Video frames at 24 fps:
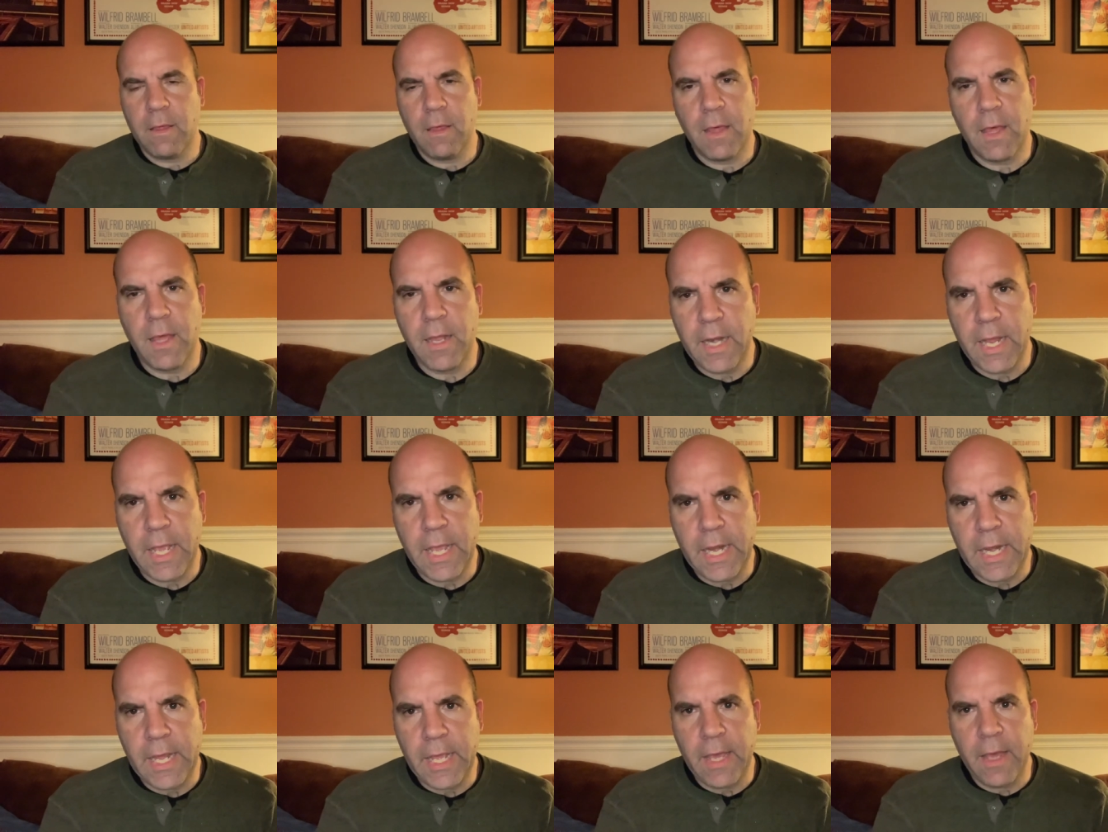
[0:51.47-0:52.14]
an
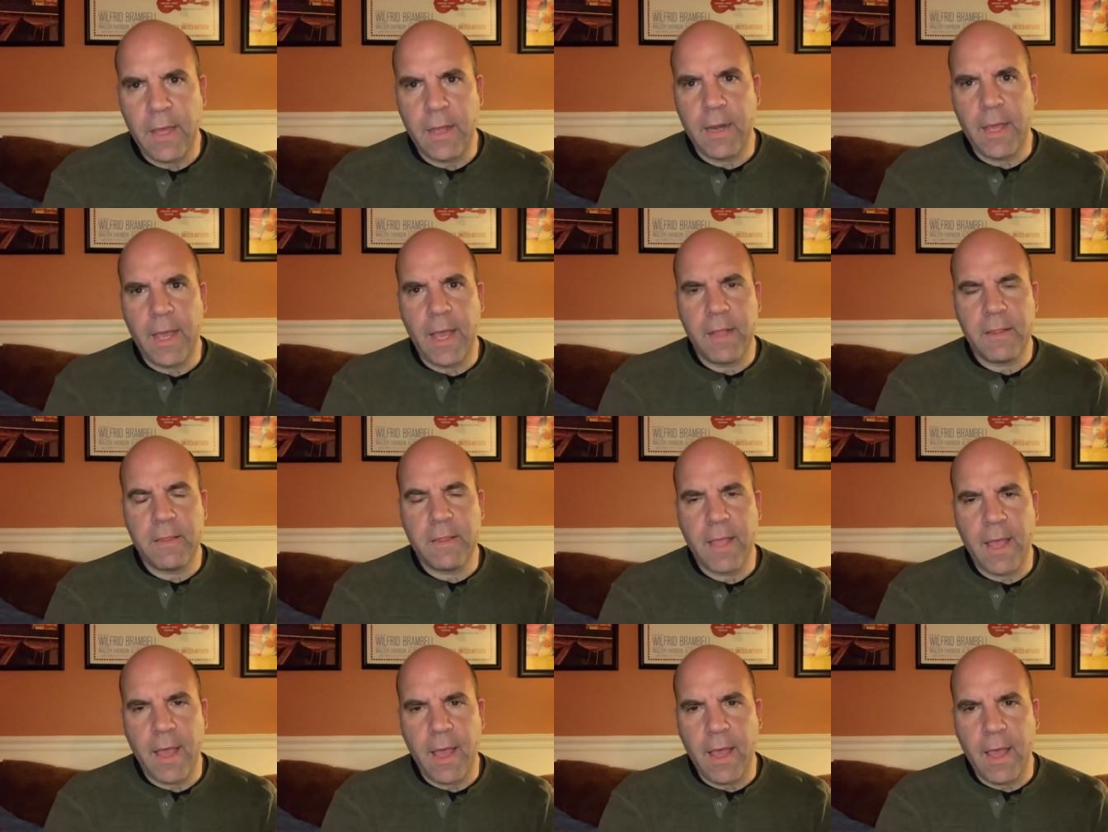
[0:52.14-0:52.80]
idiot at
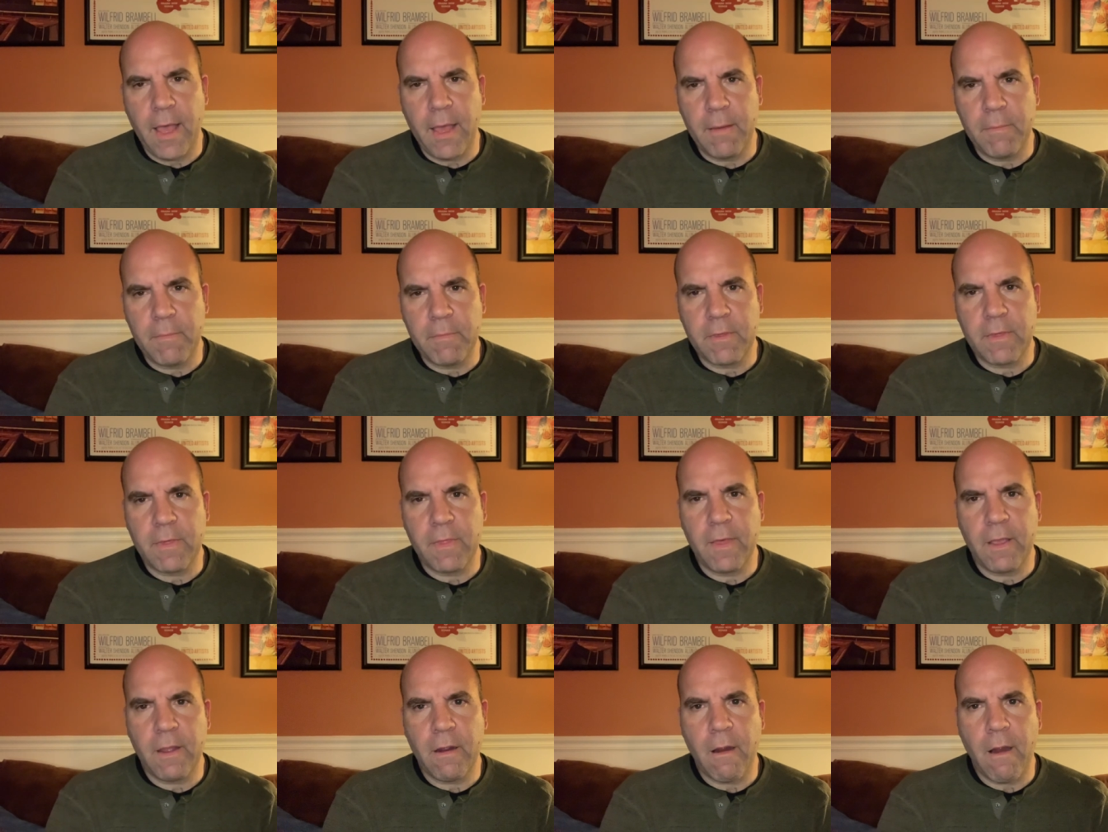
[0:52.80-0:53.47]
times,
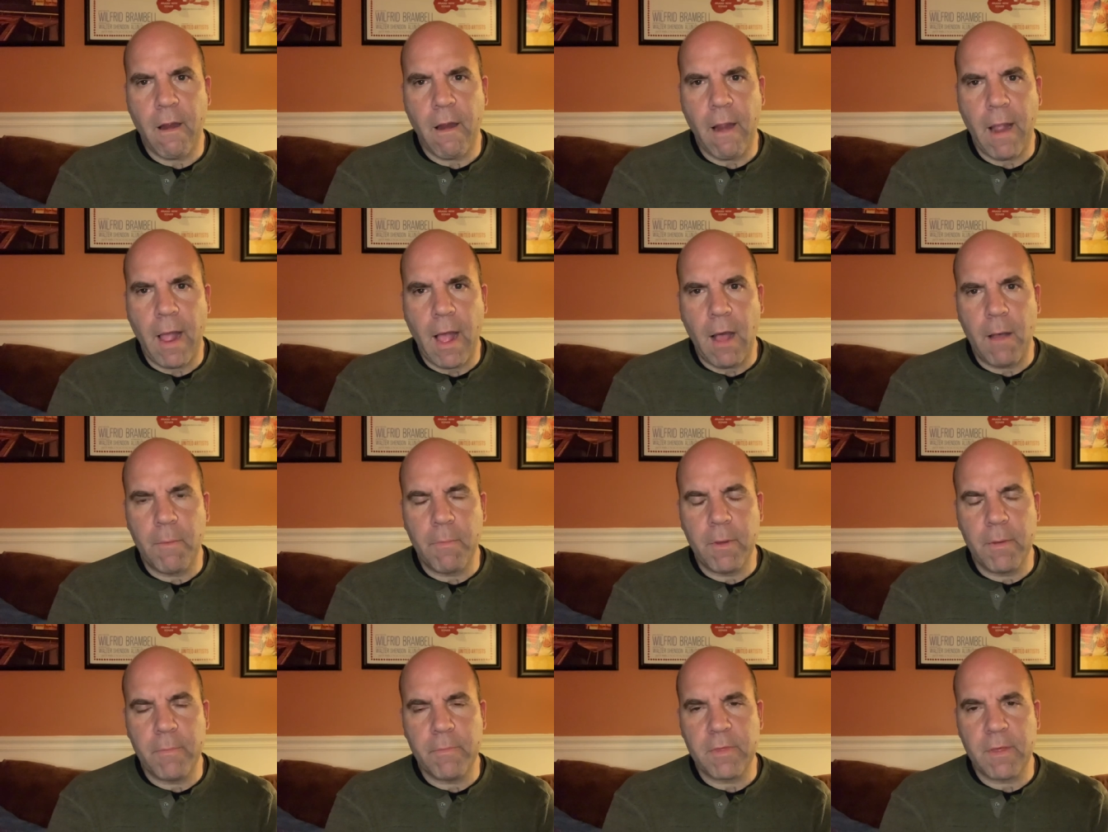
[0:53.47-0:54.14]
there are
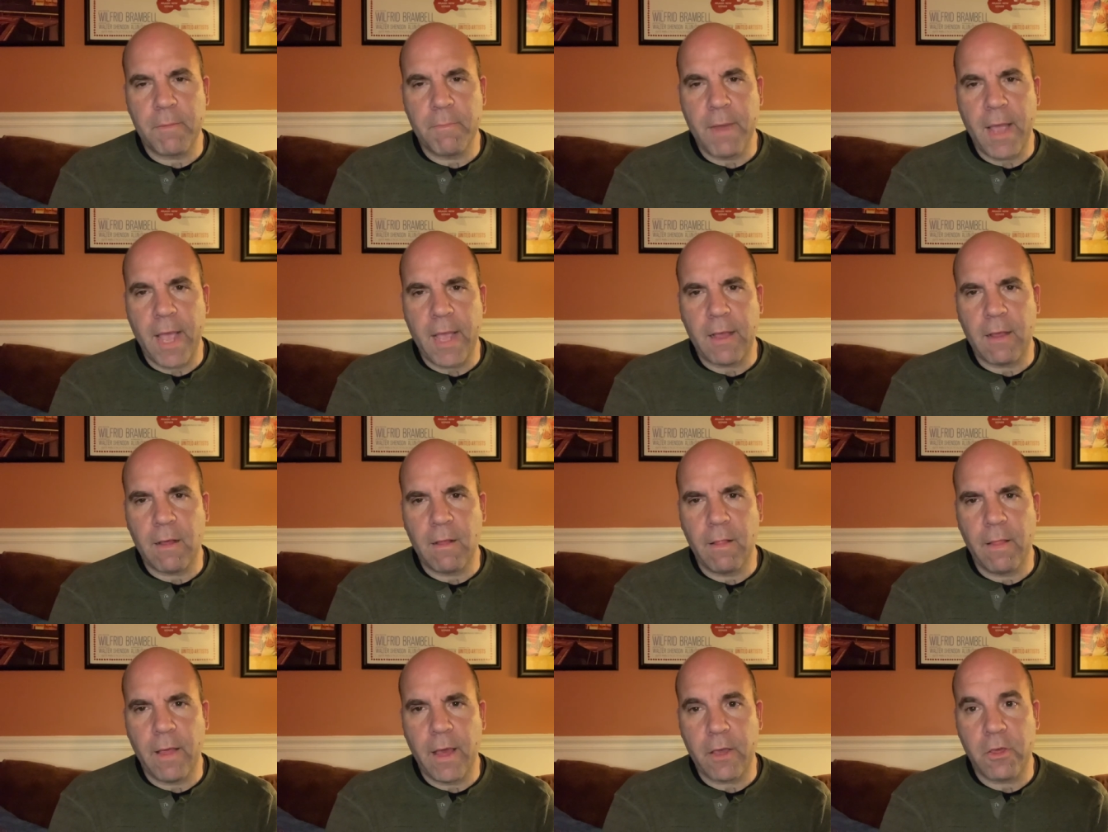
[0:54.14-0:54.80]
albums in my
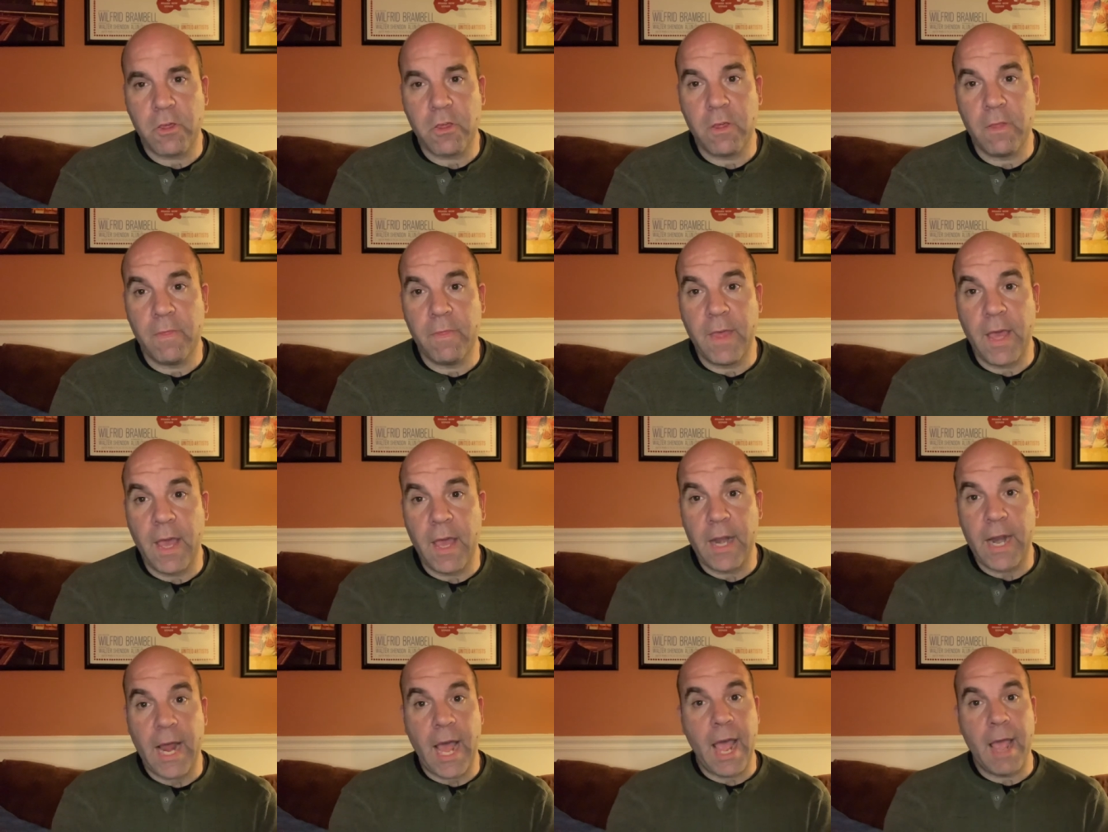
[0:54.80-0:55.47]
collection
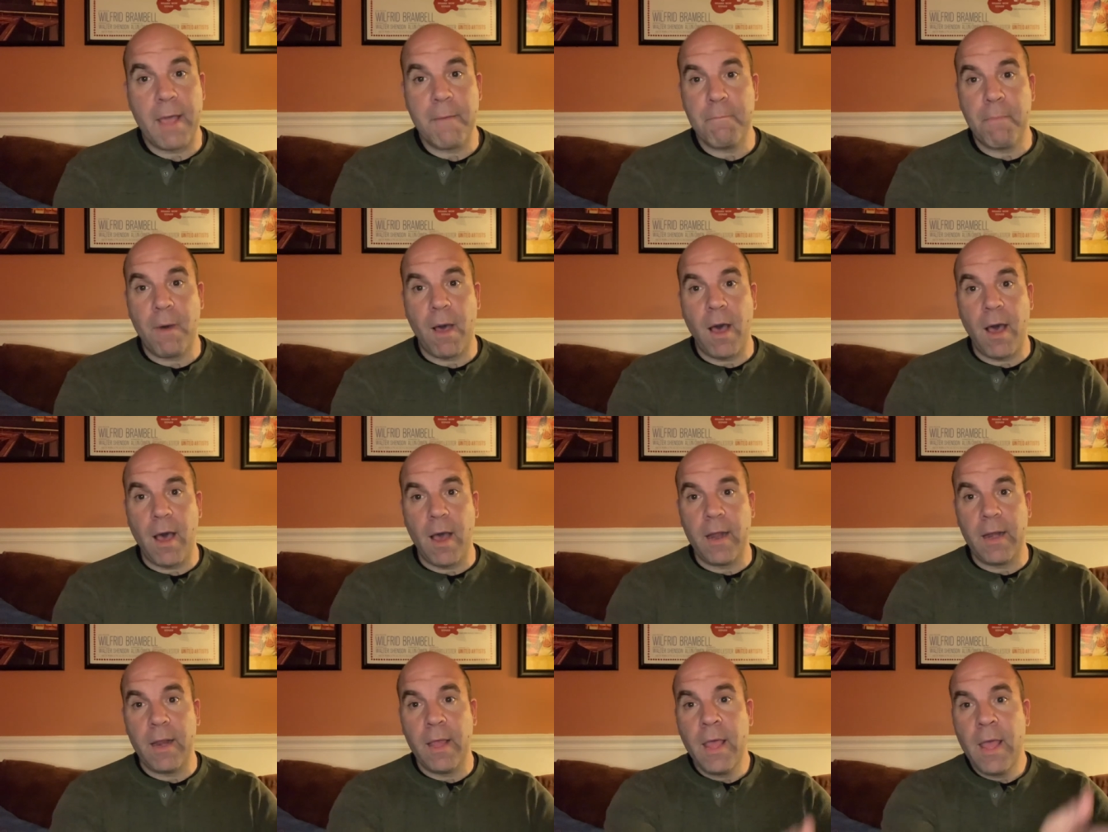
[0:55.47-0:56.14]
that I
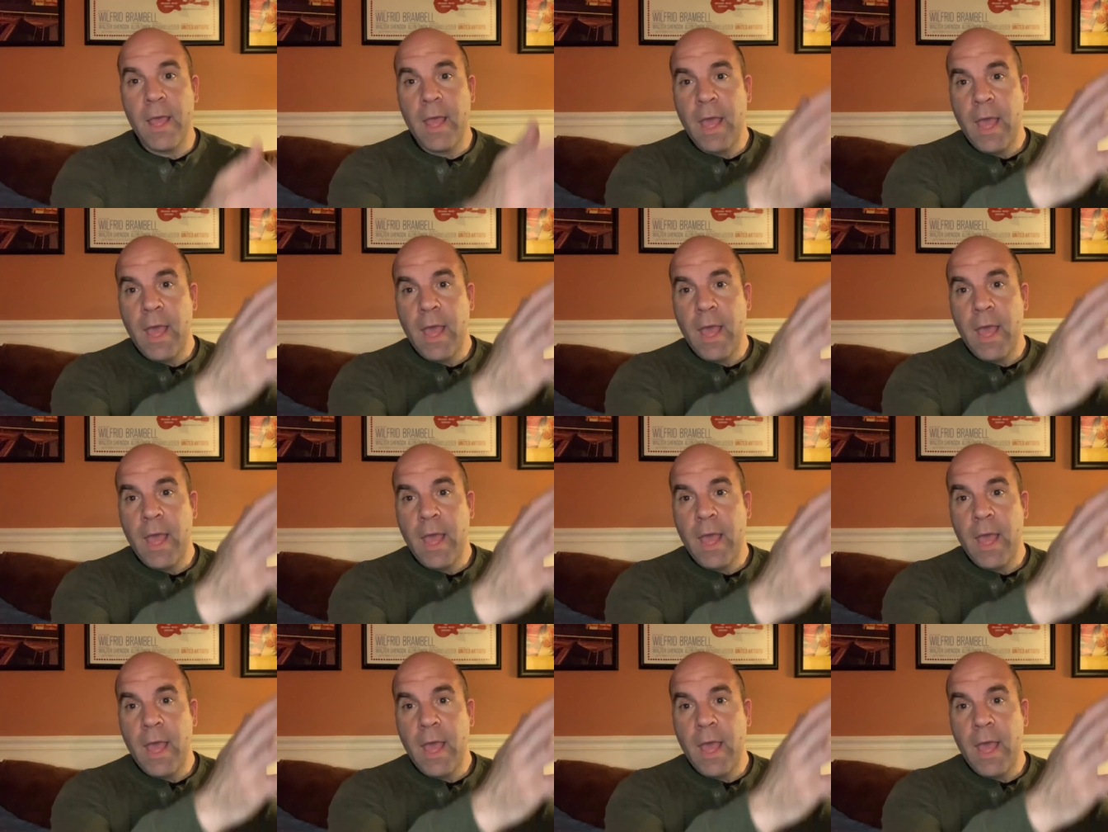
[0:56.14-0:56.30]
bought